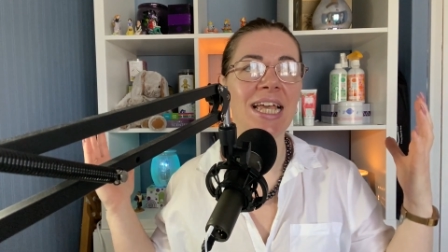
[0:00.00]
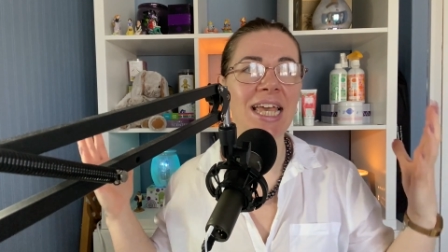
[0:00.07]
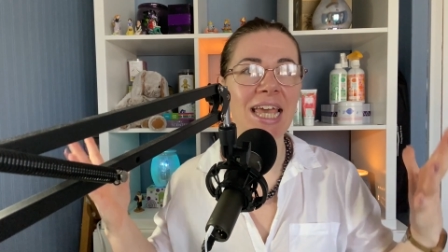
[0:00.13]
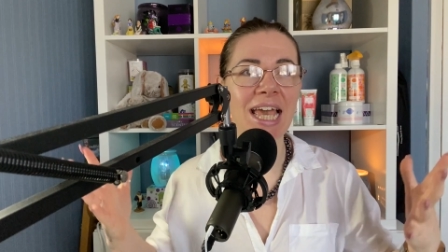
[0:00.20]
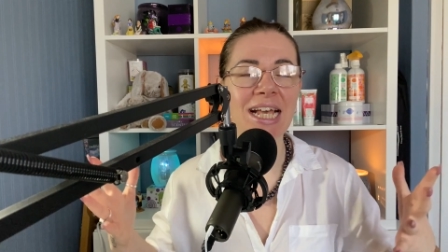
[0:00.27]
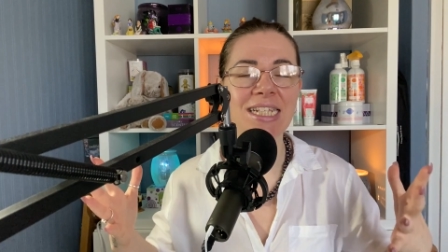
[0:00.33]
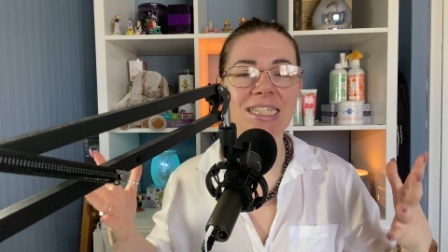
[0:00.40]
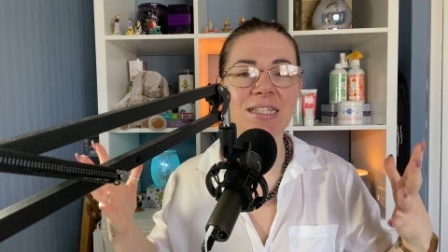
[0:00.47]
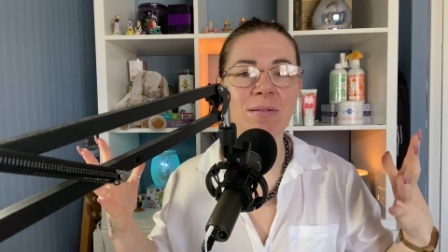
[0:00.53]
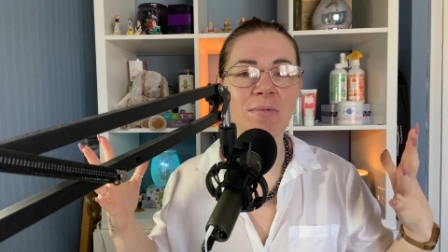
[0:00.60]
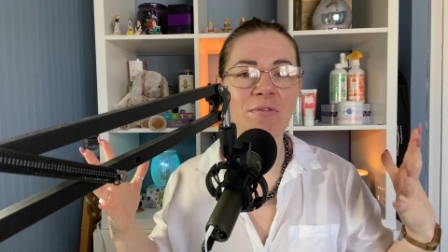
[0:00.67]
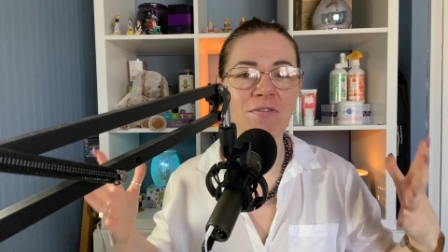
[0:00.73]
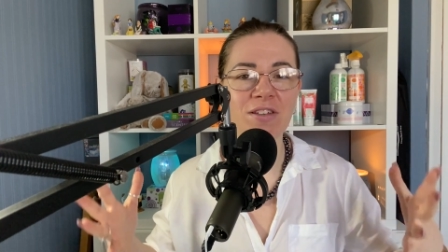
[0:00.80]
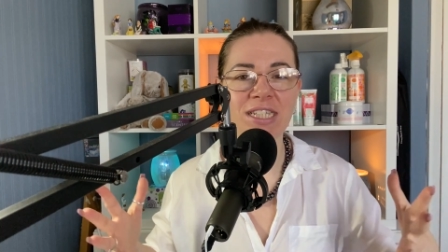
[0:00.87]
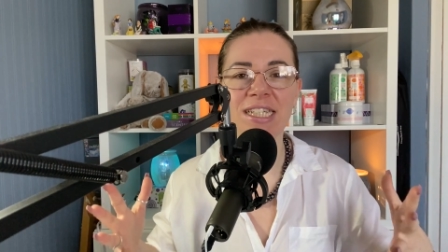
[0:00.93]
get
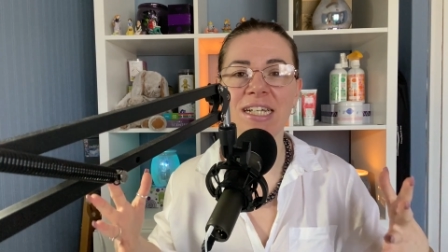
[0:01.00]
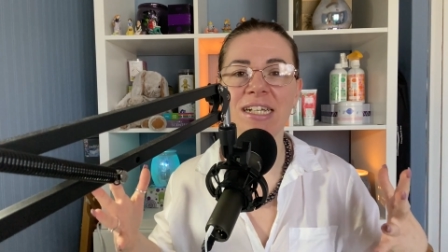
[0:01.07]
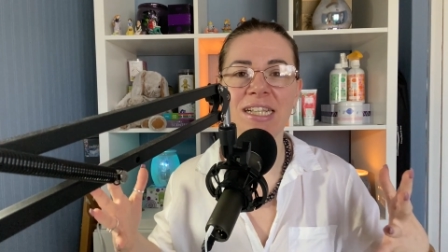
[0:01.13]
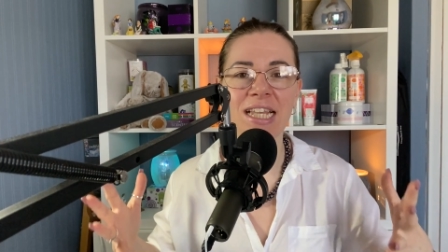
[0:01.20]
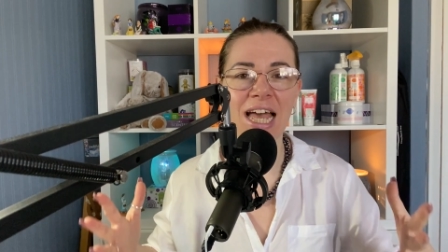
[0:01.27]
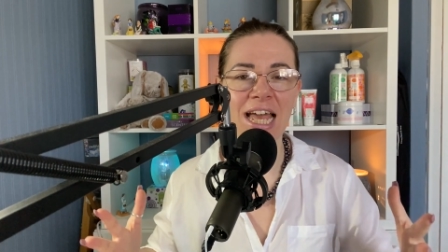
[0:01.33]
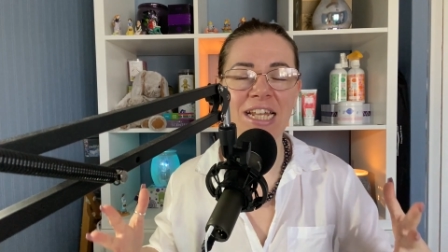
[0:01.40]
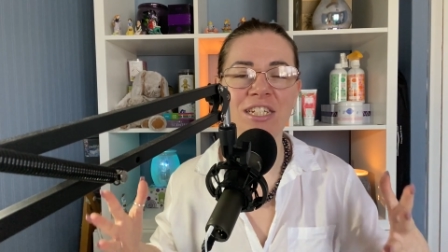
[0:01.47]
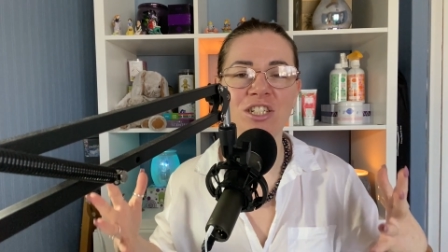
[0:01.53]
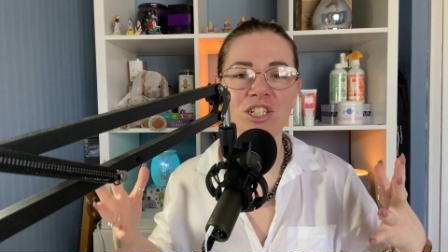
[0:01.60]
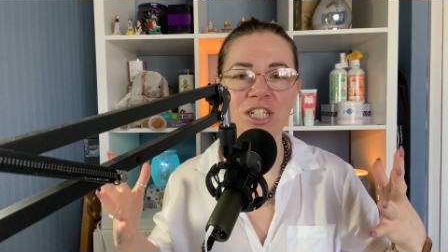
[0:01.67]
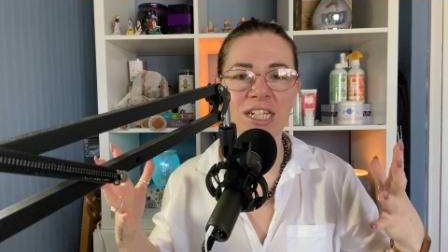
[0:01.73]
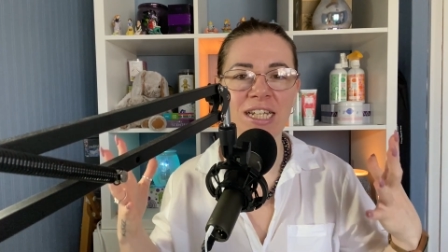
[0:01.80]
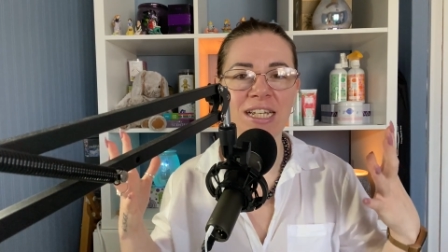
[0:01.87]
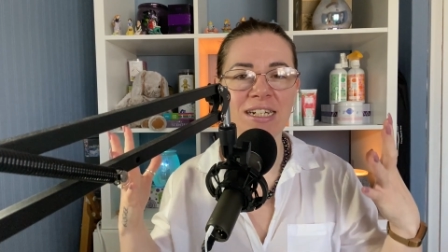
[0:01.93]
some physical
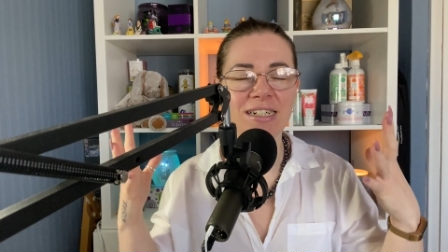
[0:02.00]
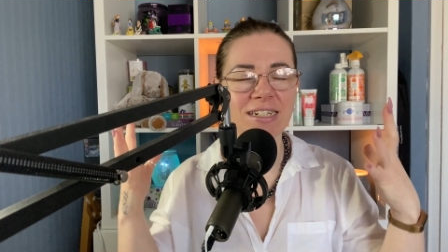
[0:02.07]
energy